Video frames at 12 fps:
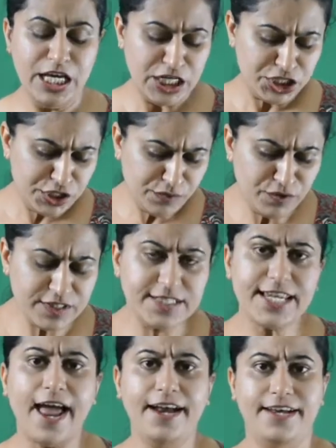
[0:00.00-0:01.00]
She was
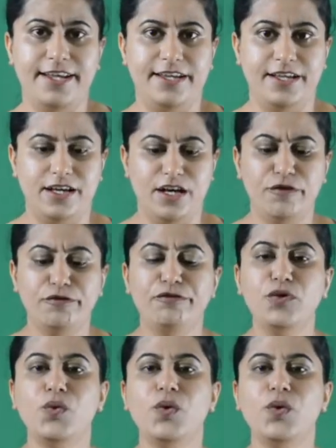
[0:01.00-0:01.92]
standing a few